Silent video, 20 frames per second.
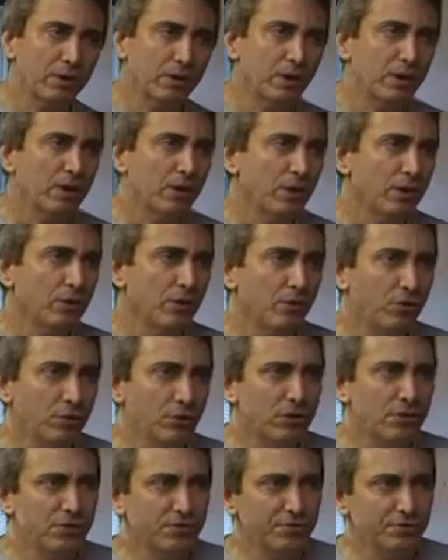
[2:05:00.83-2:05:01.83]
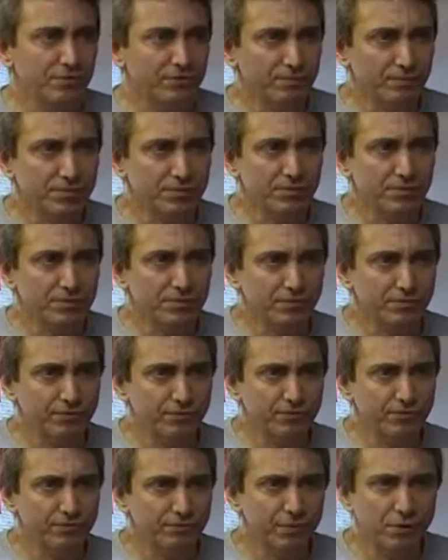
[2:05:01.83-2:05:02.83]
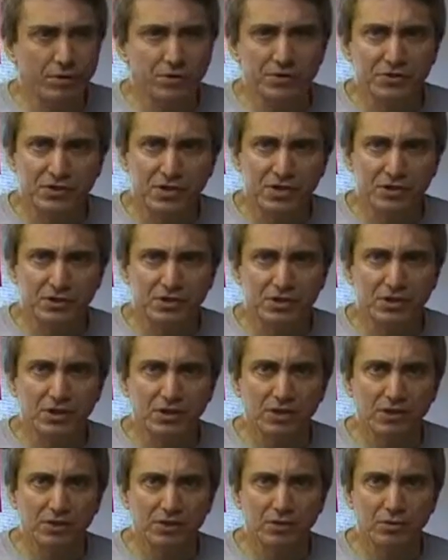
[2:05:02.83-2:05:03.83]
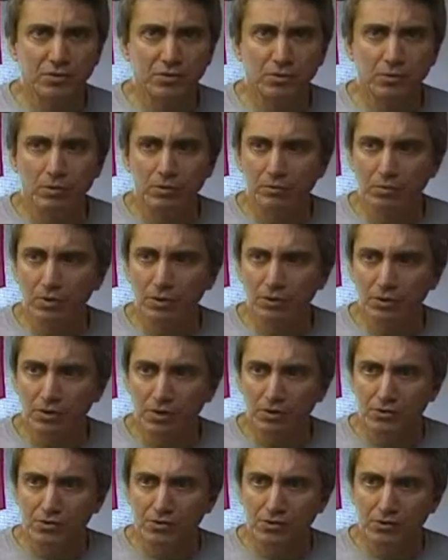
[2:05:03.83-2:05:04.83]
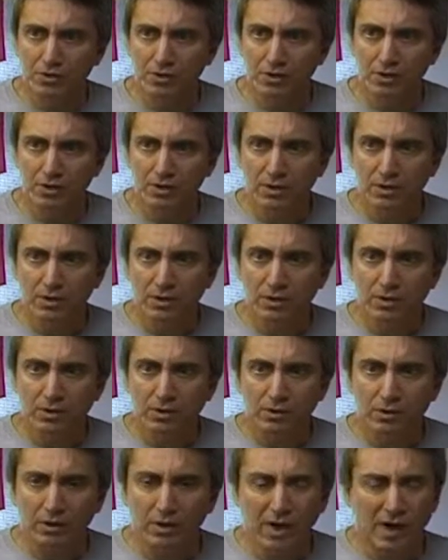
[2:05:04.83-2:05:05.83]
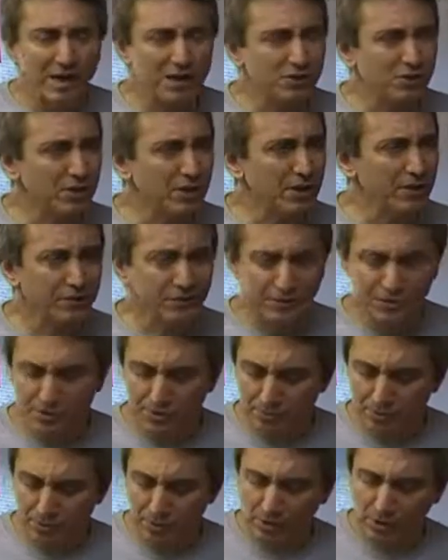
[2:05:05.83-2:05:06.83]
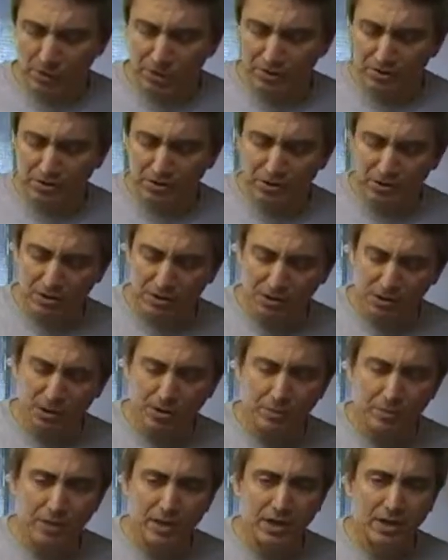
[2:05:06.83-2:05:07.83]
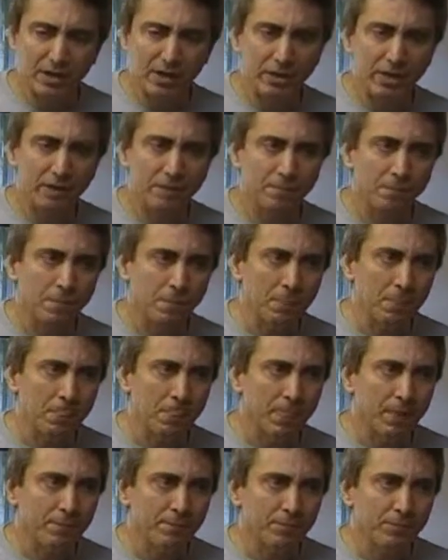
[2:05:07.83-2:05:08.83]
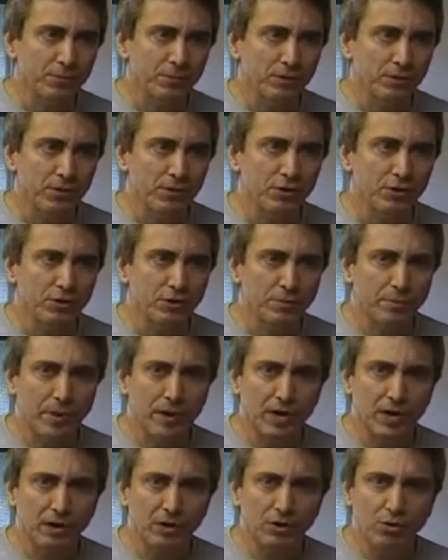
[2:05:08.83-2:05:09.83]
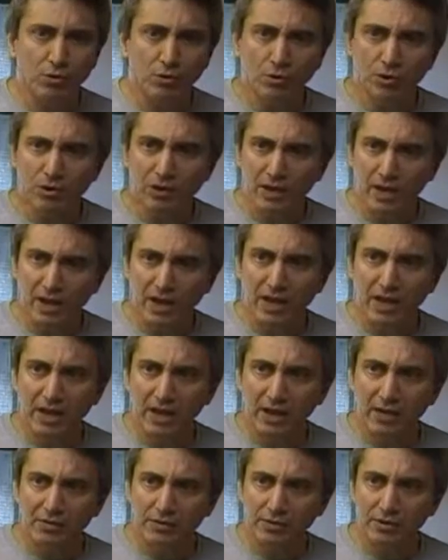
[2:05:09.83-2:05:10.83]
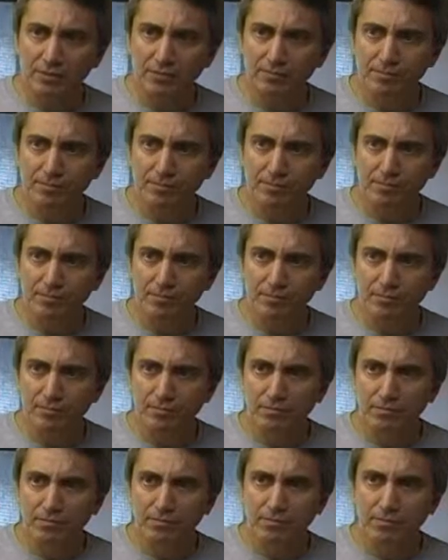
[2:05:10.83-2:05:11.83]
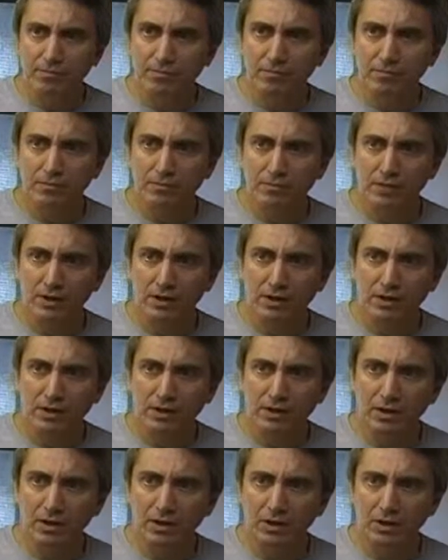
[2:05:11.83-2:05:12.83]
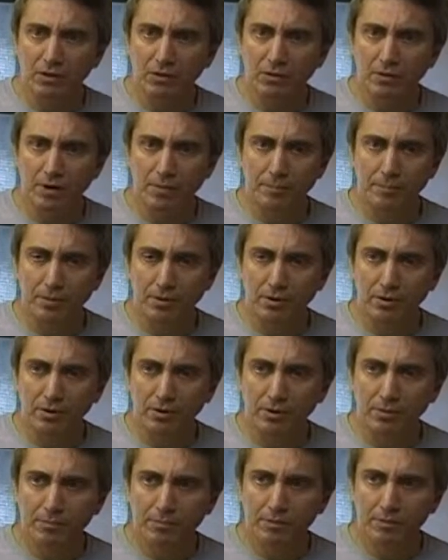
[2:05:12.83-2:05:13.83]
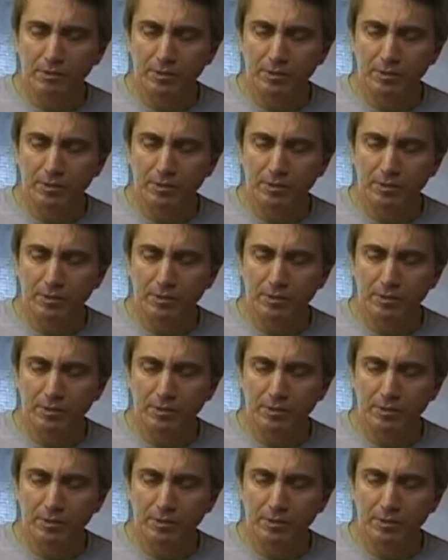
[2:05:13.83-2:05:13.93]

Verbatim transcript: Mm -hmm. But mm-hmm. corn's is very tasty, as everyone well knows. Well, actually, if it's a polenta, you can make a, um, you can make a corn cake out of it. Like a, uh, well, you a can do a lot